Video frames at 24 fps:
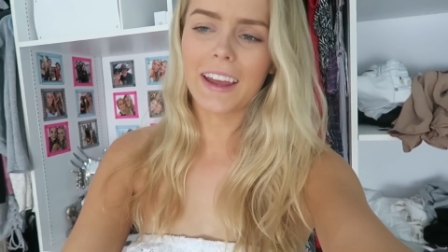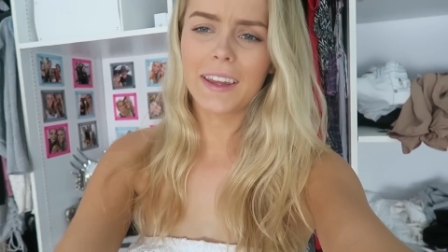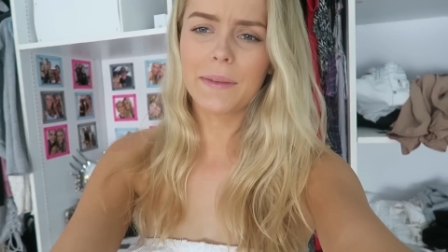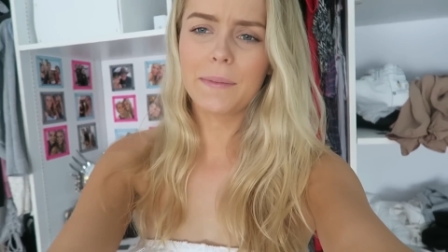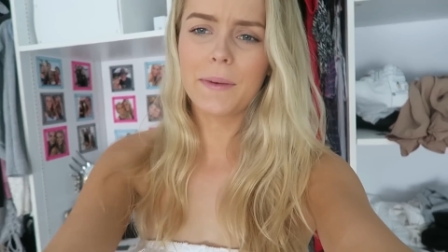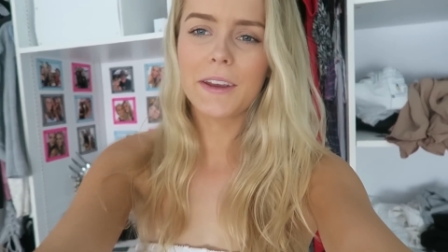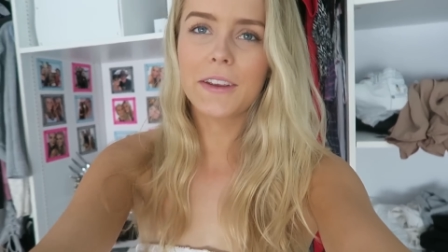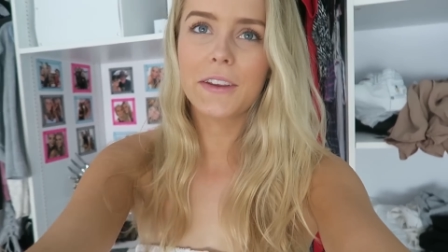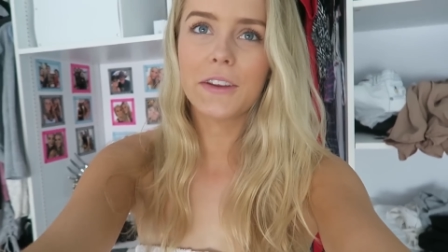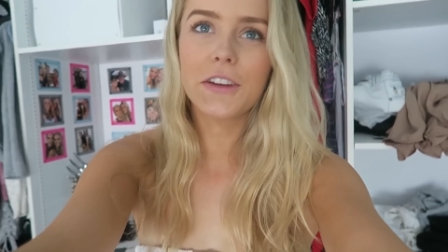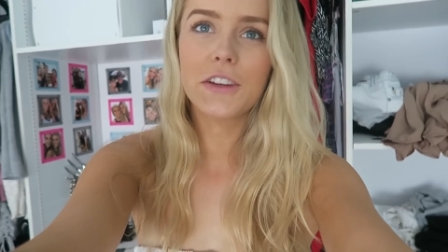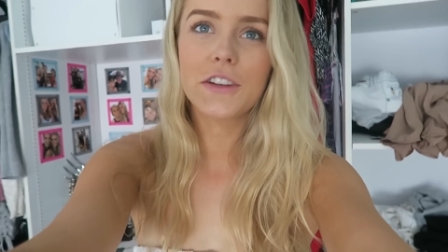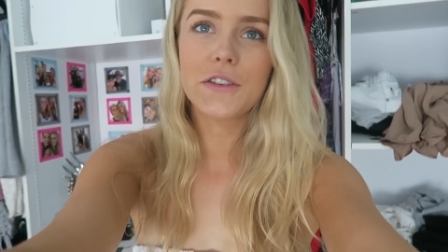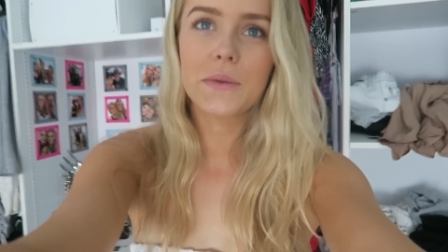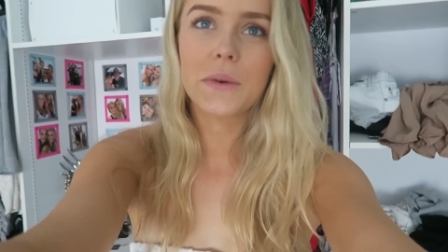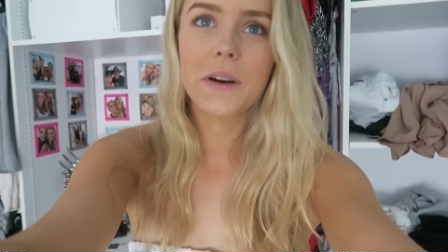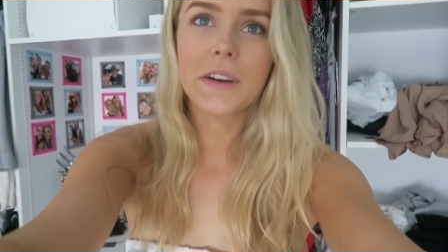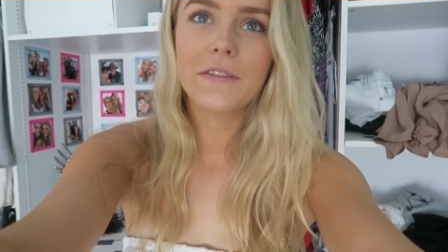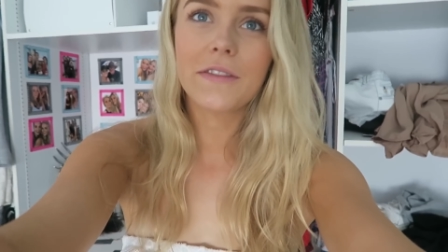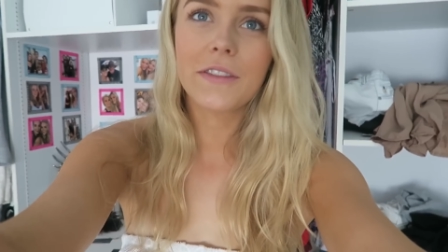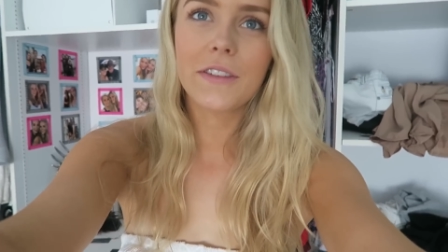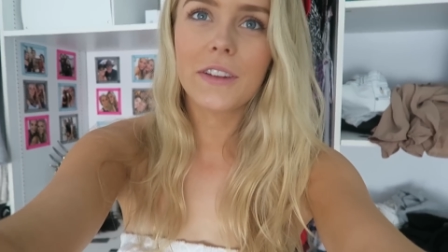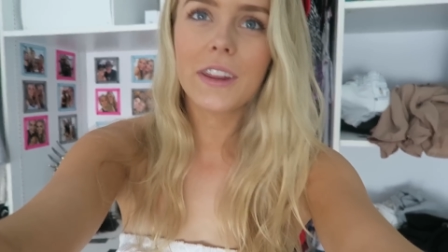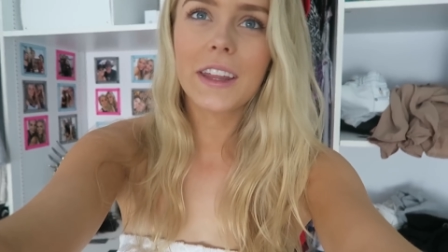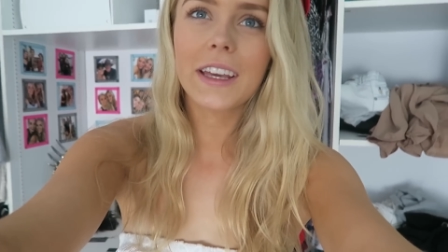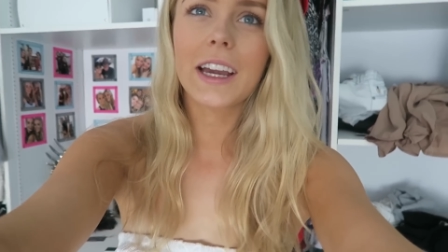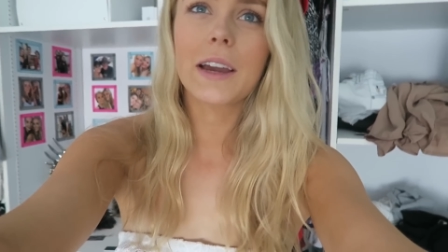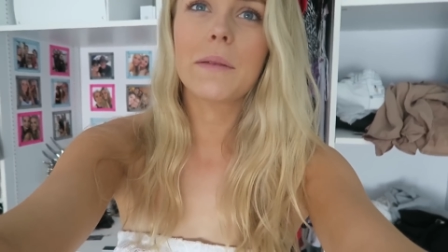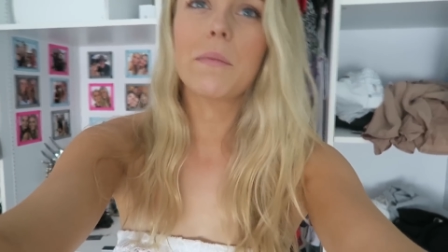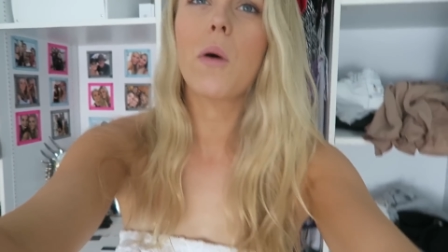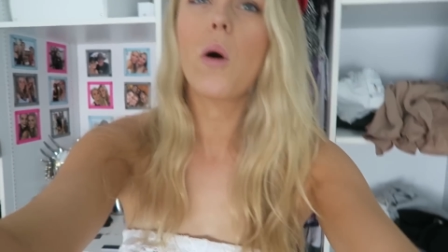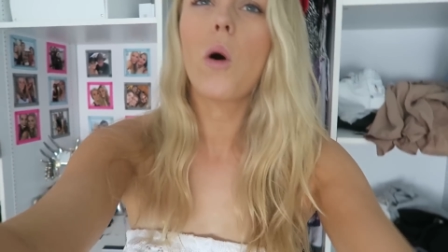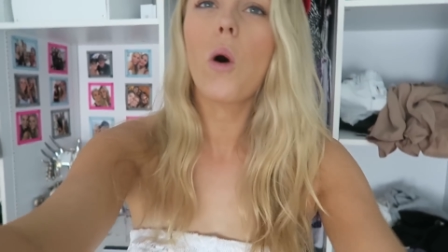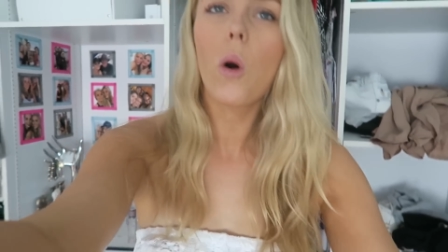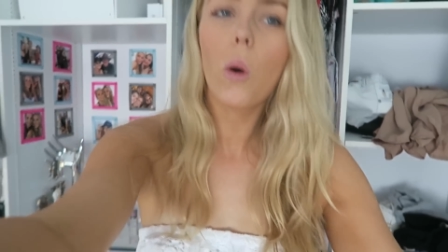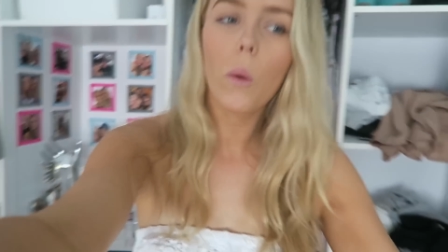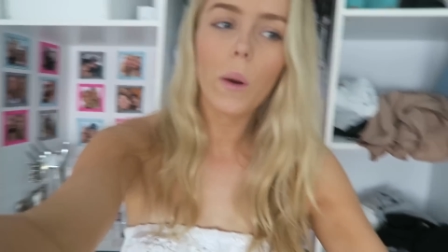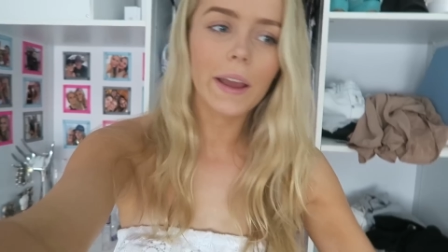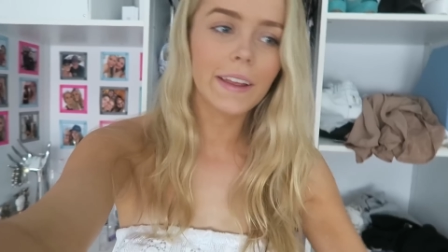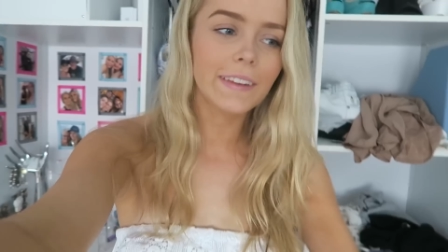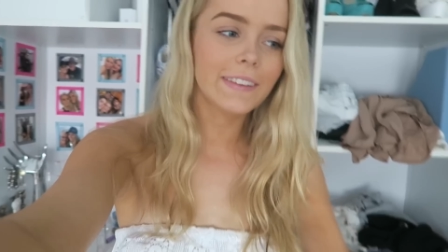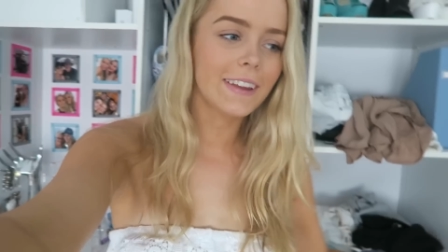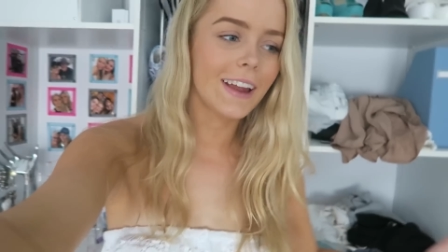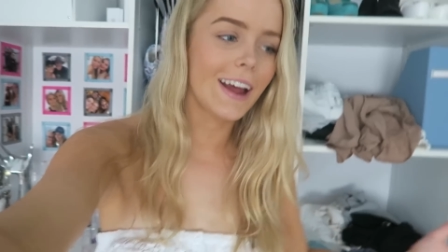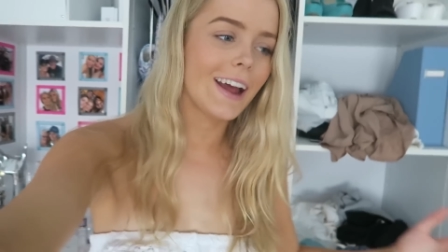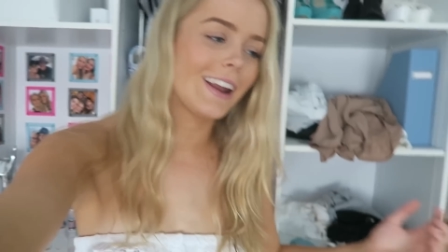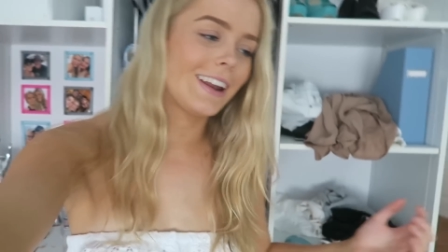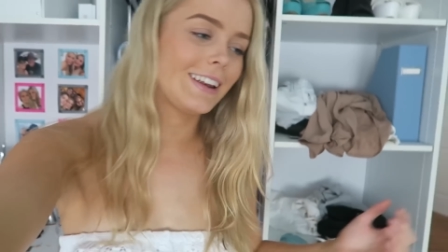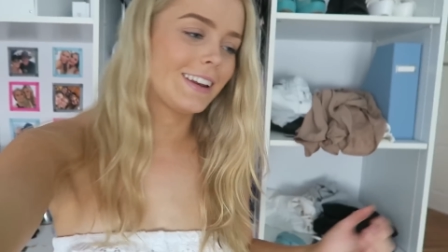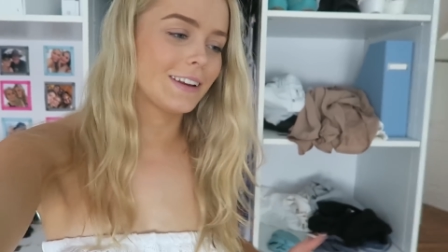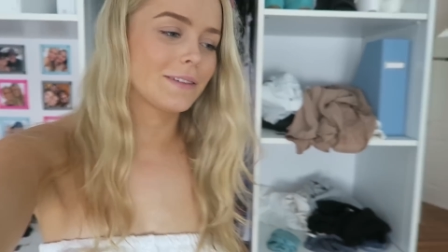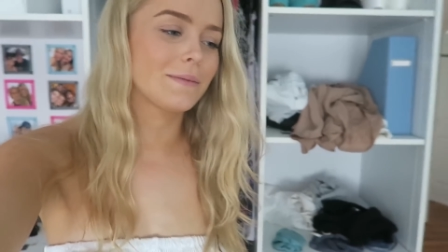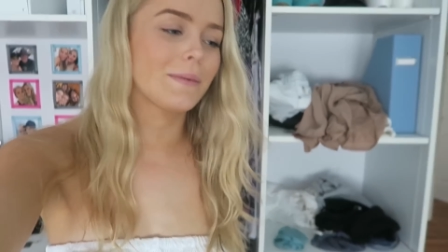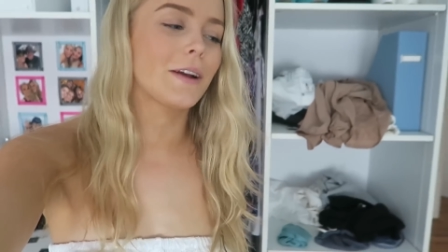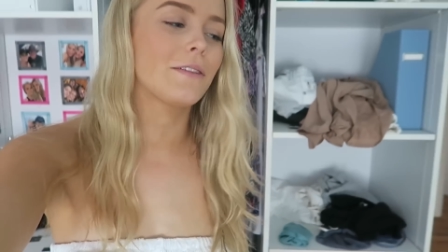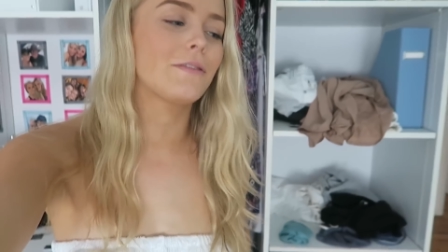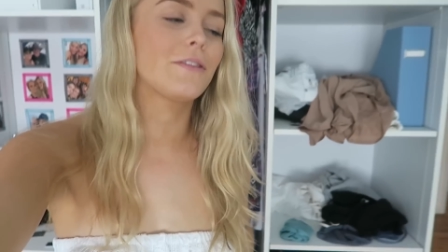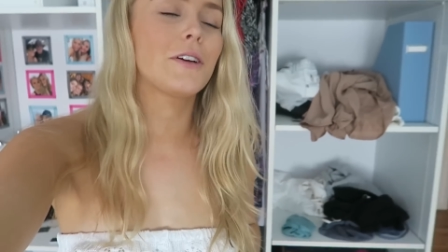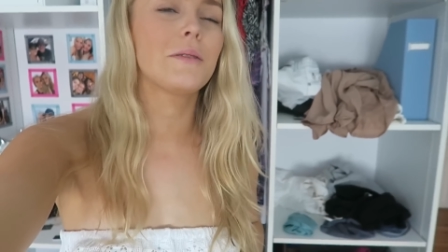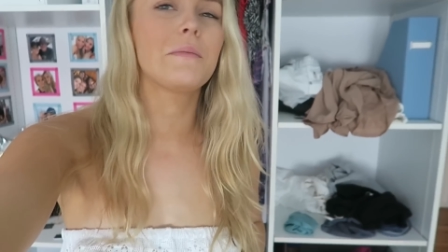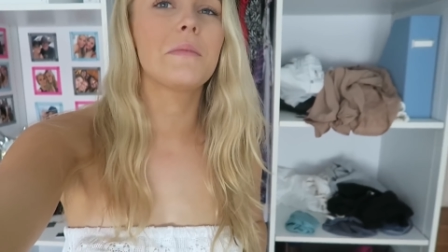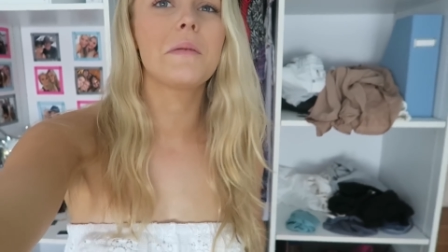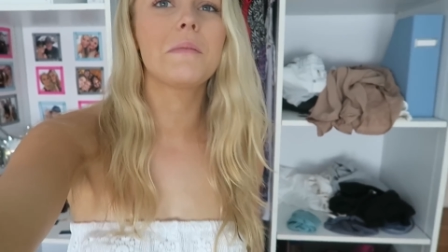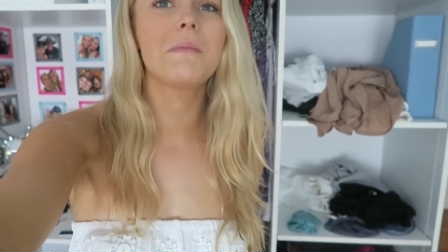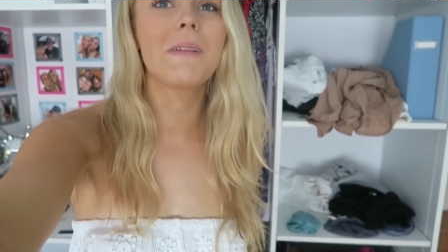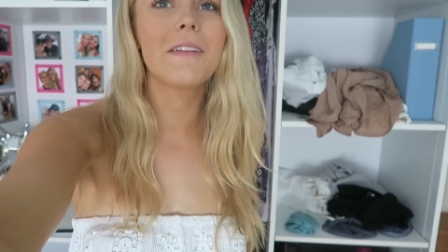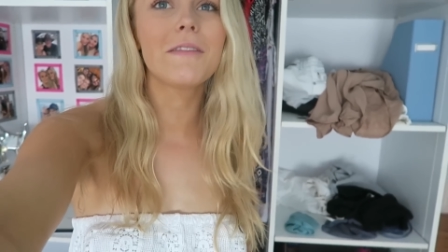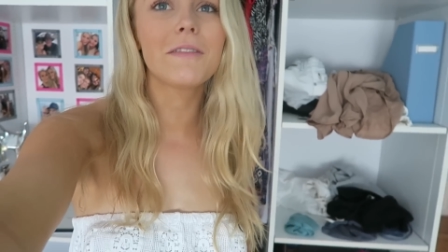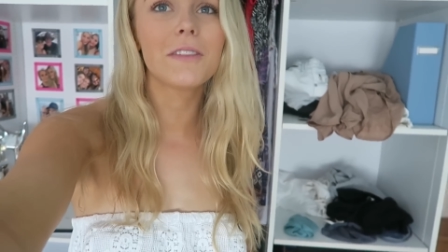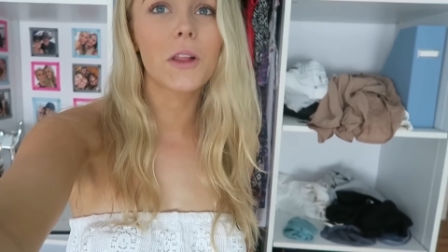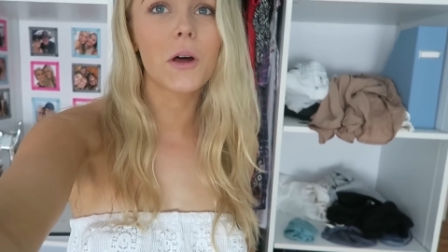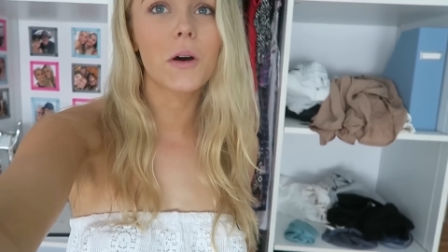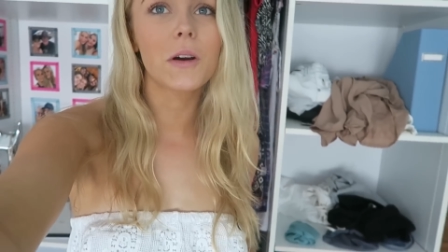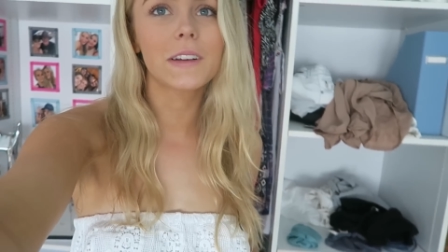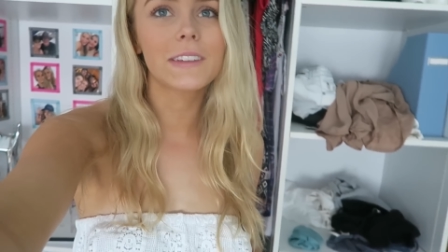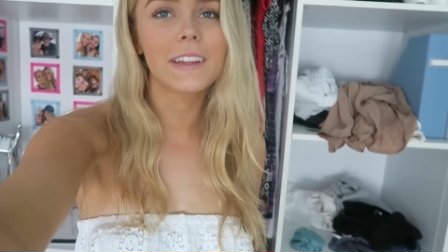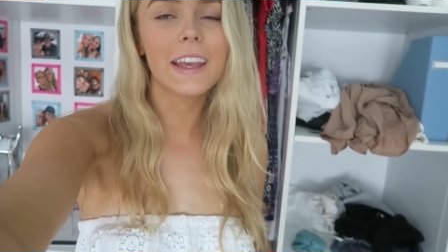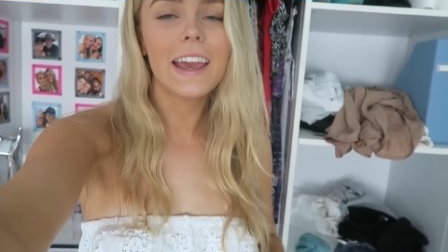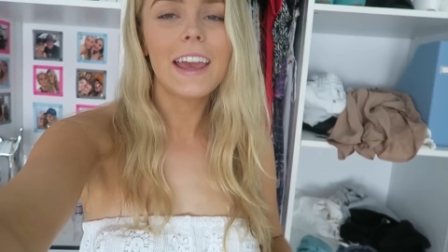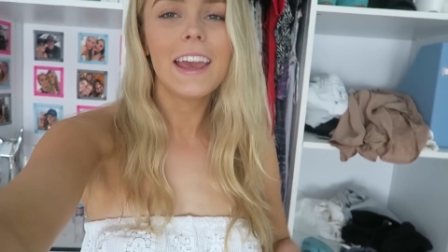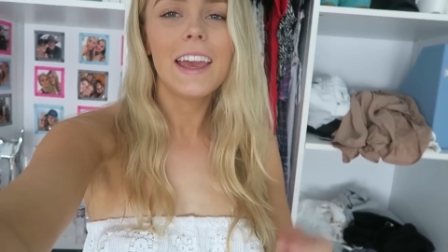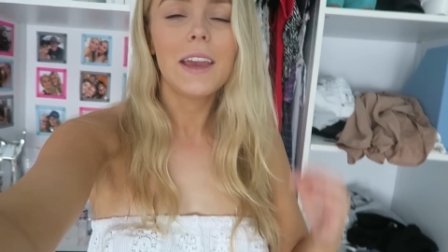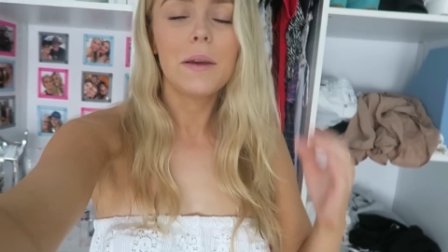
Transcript: As per usual, I feel like I'm always tidying my room in my vlogs,